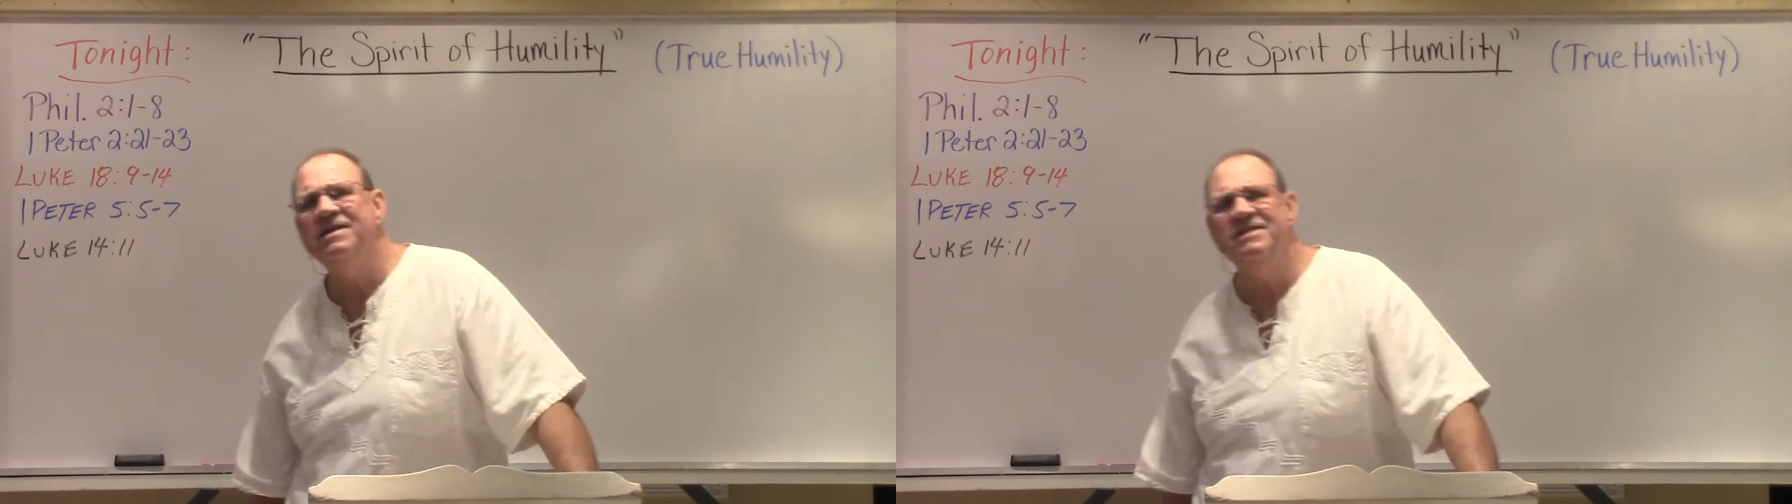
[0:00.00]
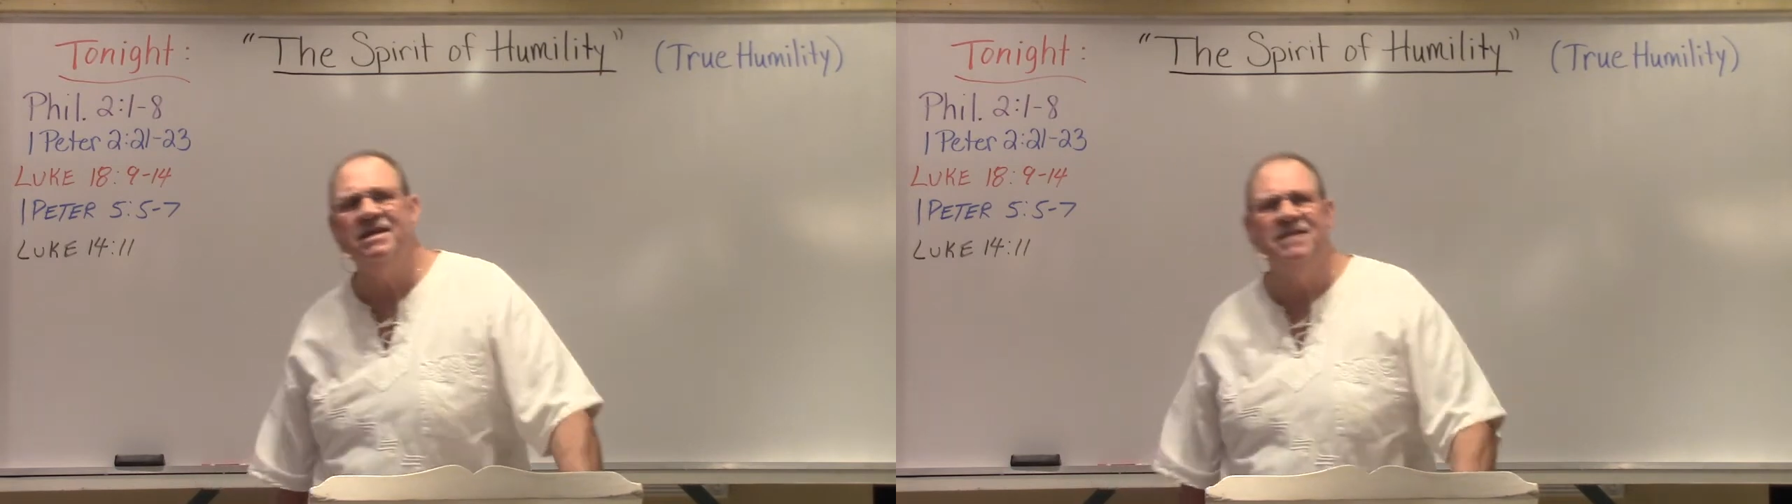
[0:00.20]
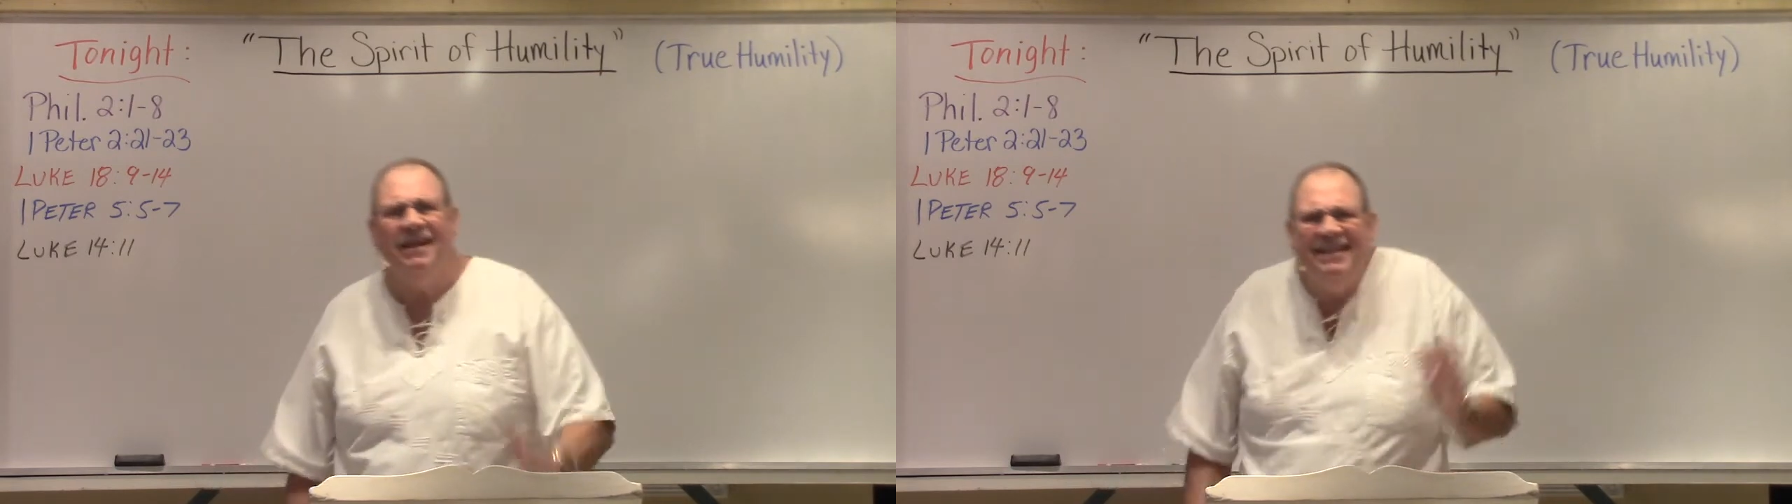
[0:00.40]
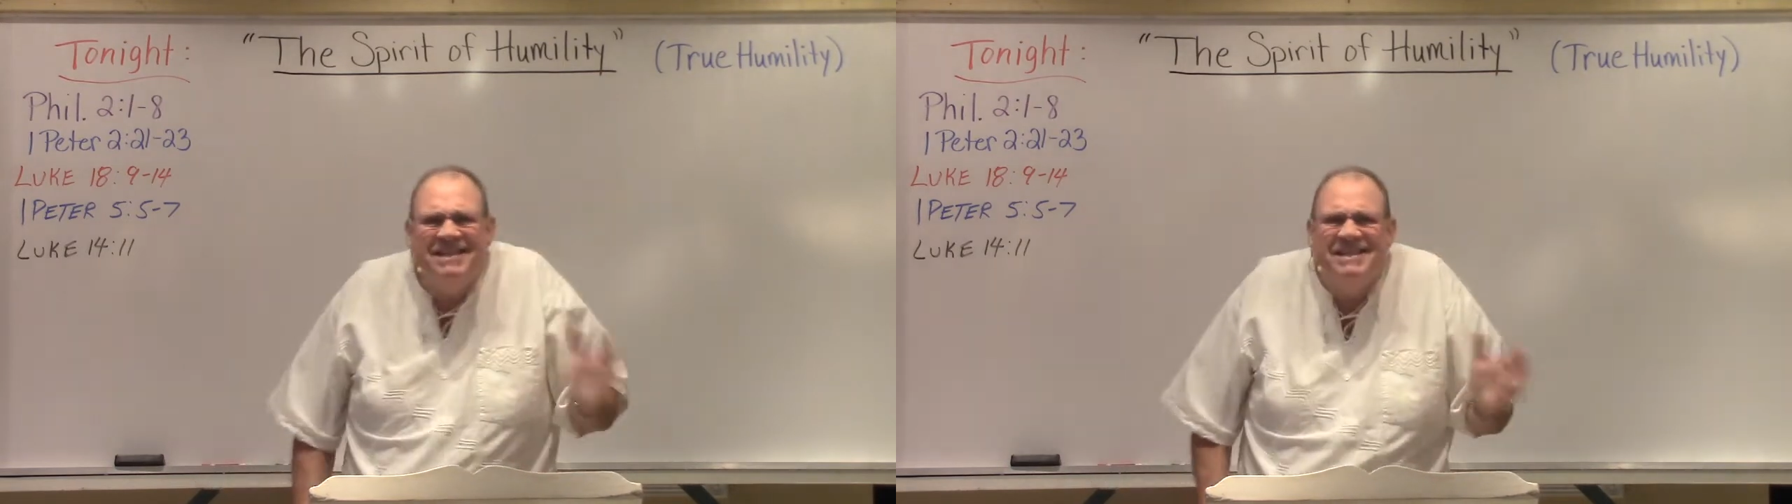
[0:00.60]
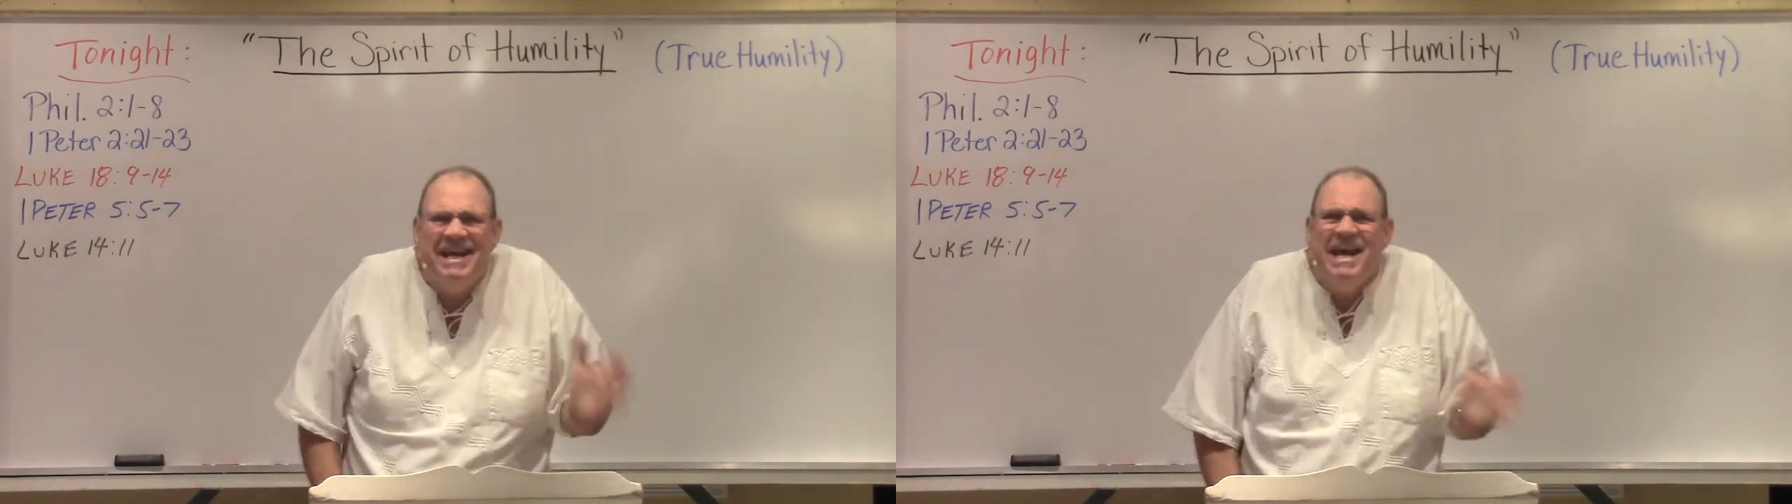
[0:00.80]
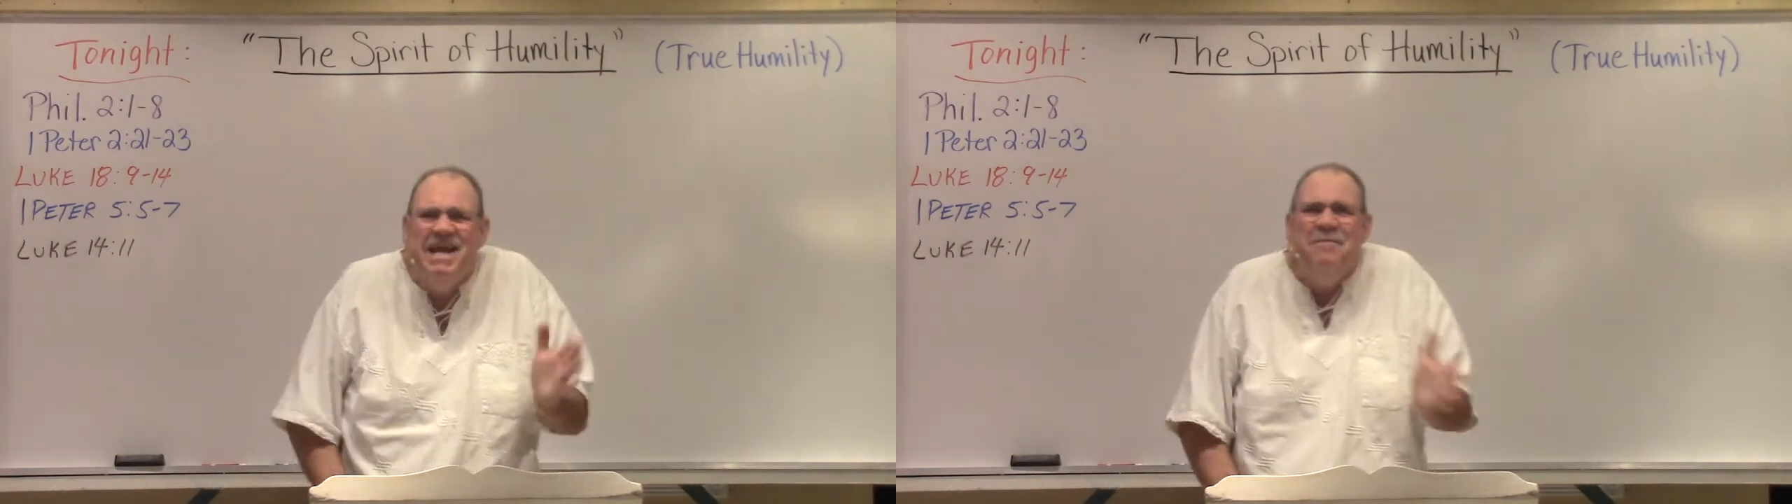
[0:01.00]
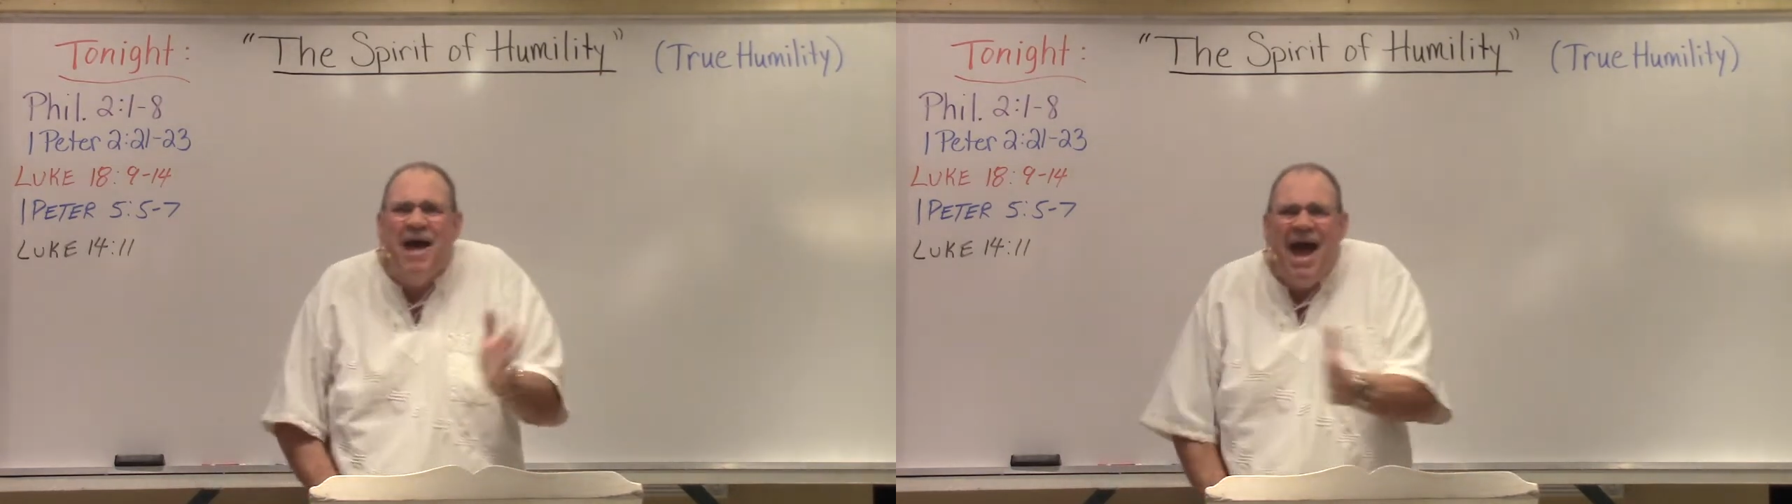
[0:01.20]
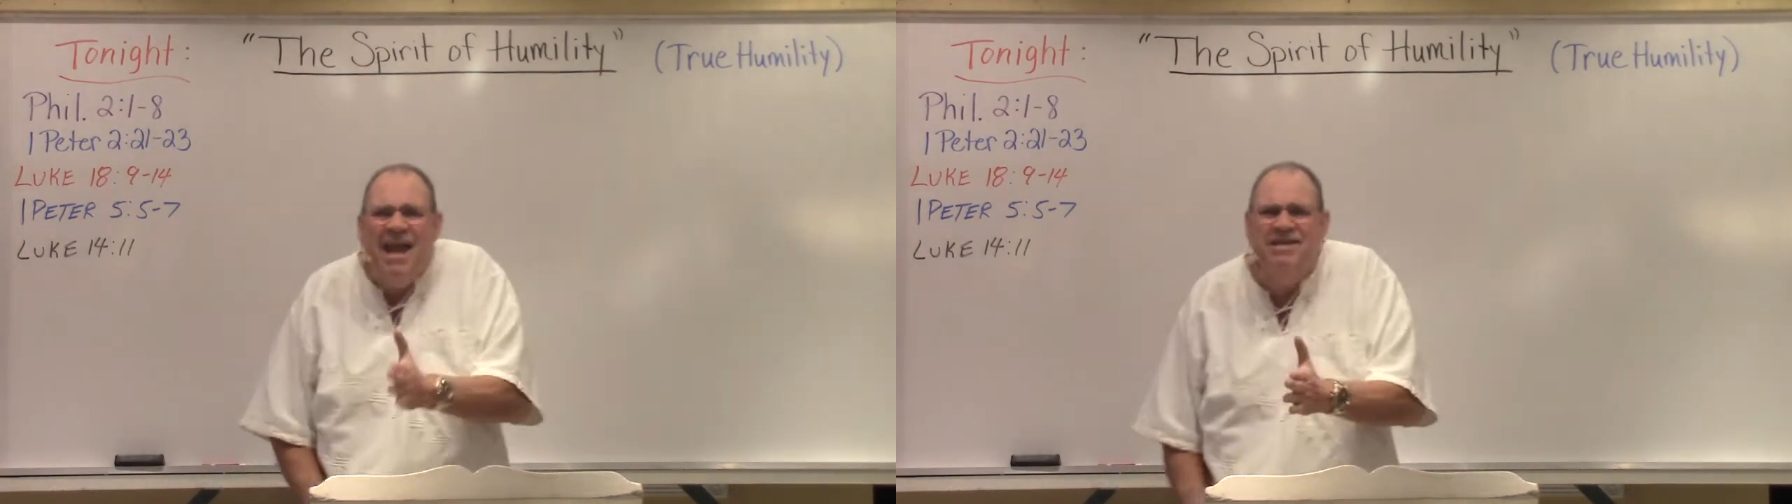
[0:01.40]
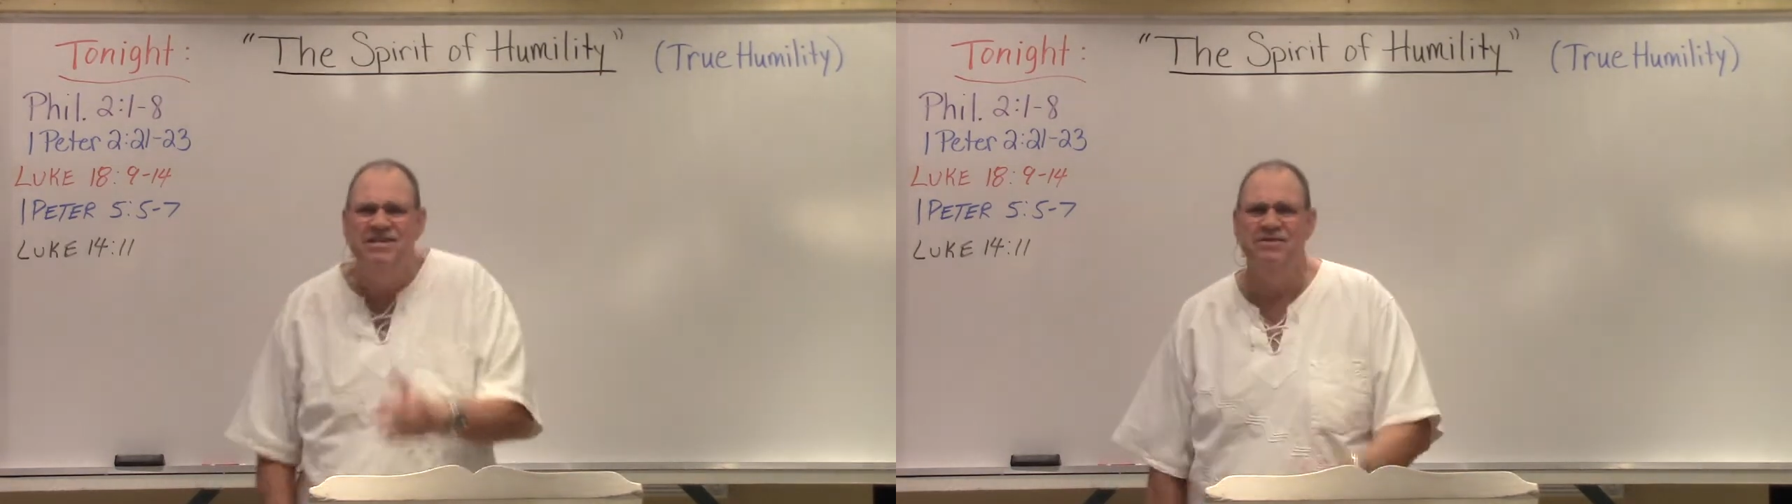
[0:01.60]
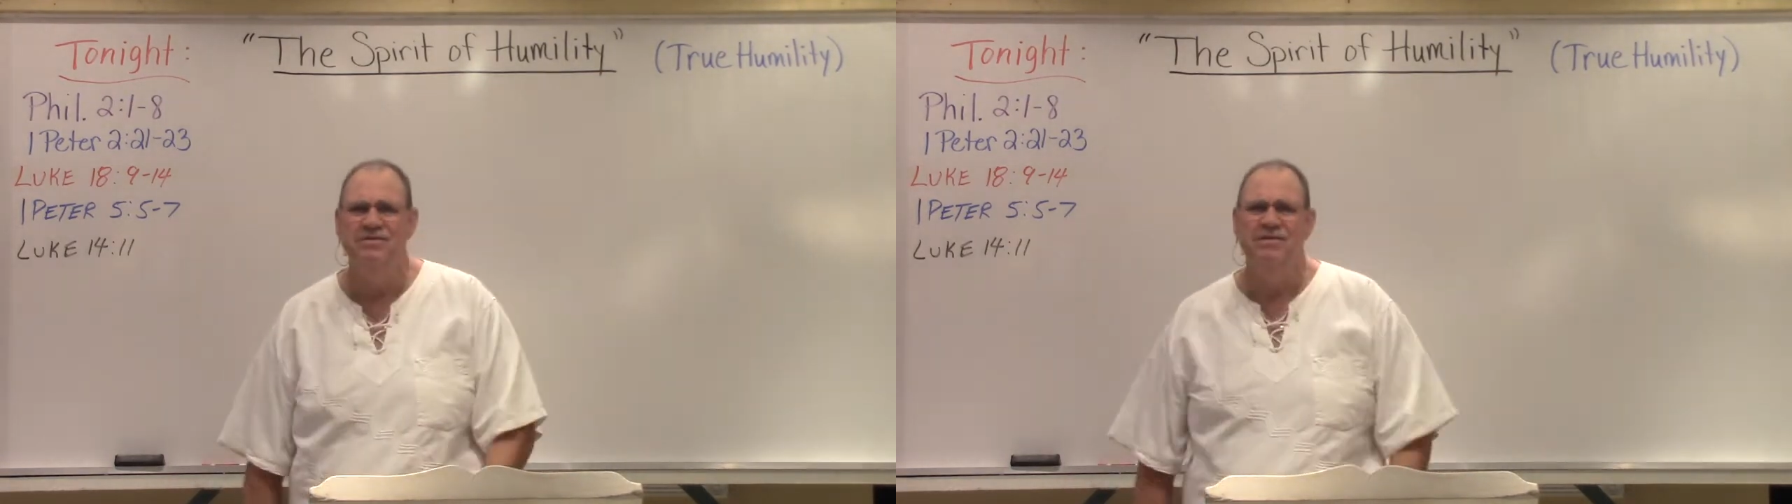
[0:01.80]
It says, let this same
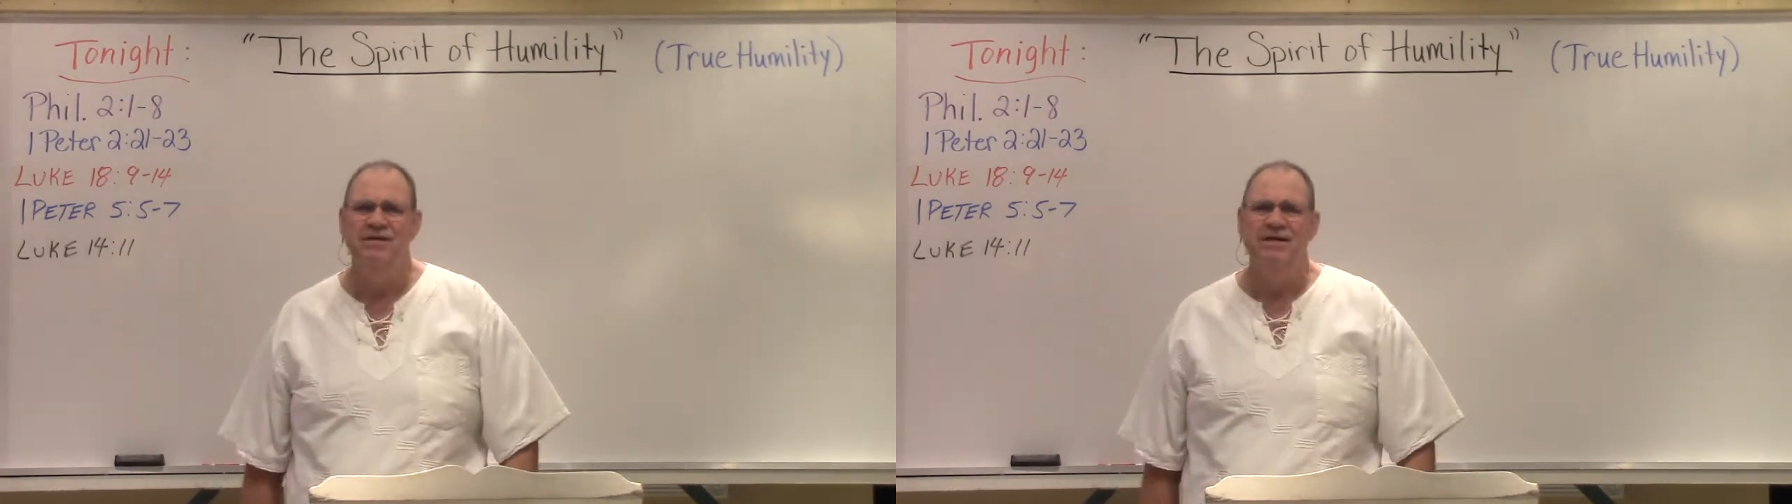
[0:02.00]
attitude